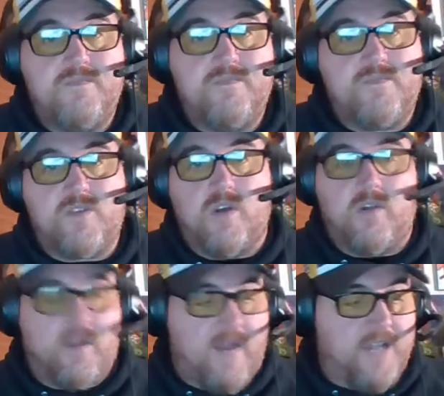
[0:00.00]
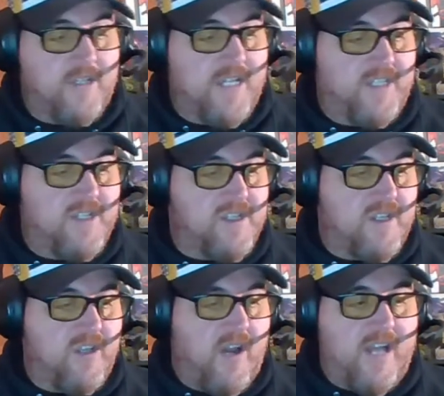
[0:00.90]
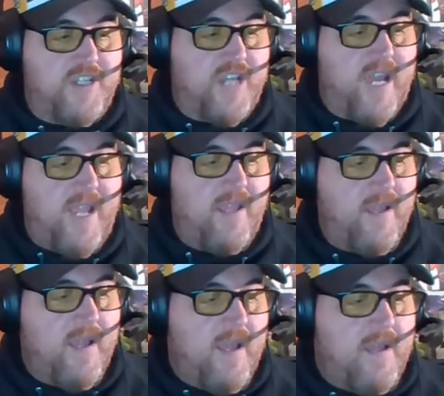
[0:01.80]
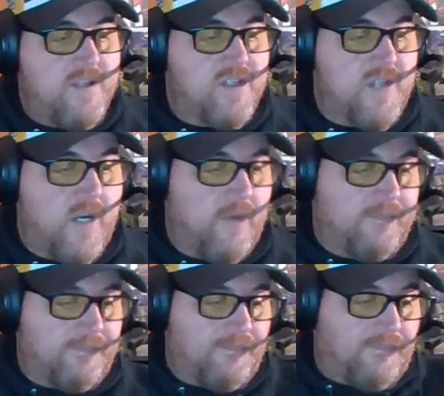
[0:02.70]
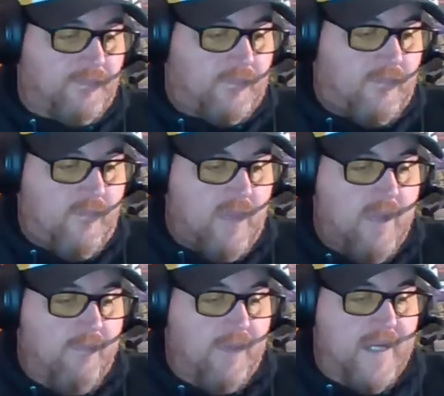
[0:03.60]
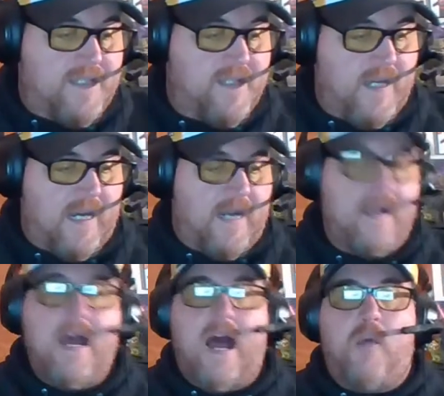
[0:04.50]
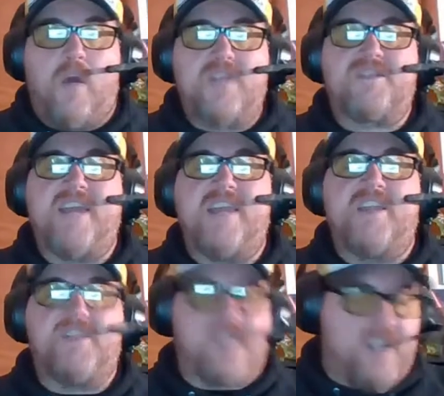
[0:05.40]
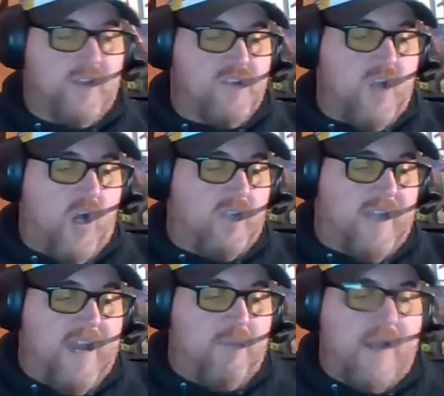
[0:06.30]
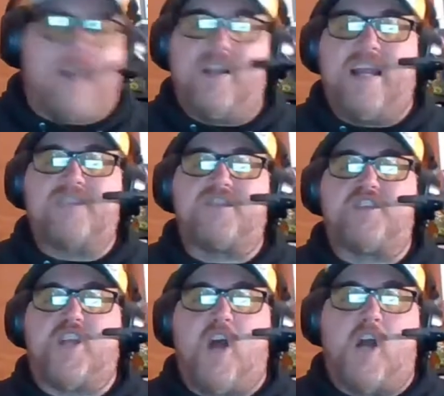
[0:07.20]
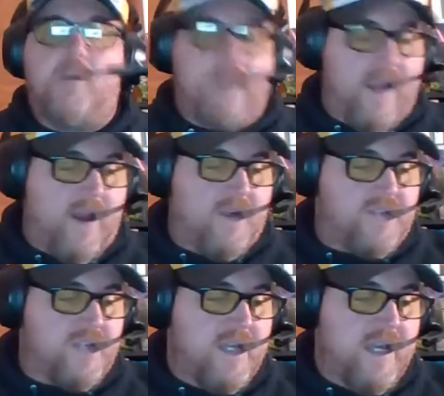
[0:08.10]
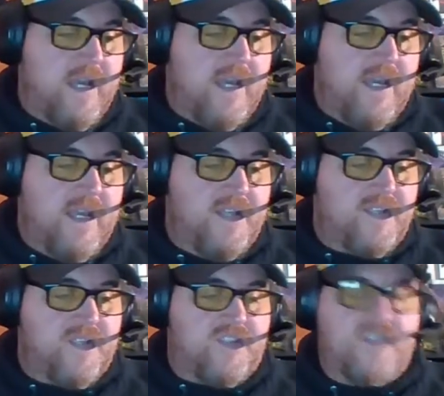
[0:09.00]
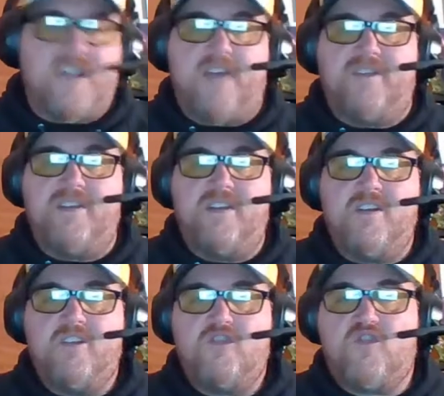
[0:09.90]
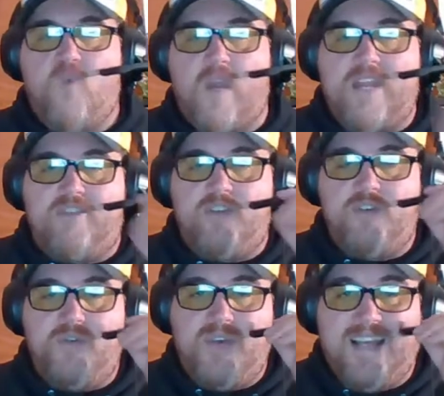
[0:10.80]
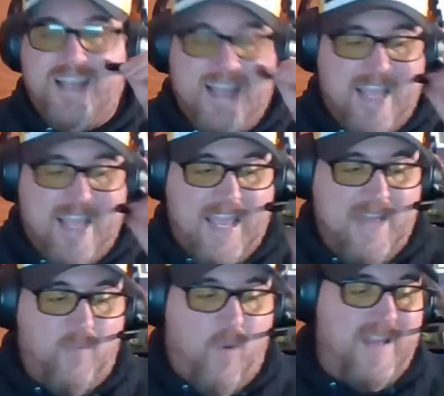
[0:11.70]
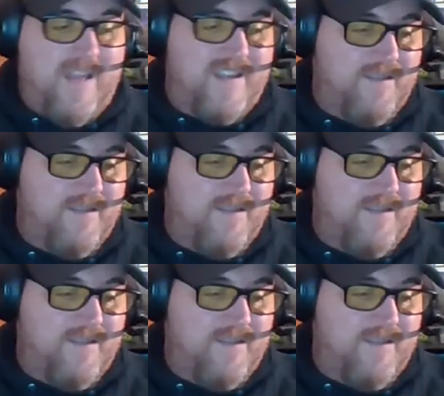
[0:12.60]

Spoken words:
So congratulations to Najee. So, but I want to say that the Steelers' all-time record against the Chicago Bears is 7-22-1.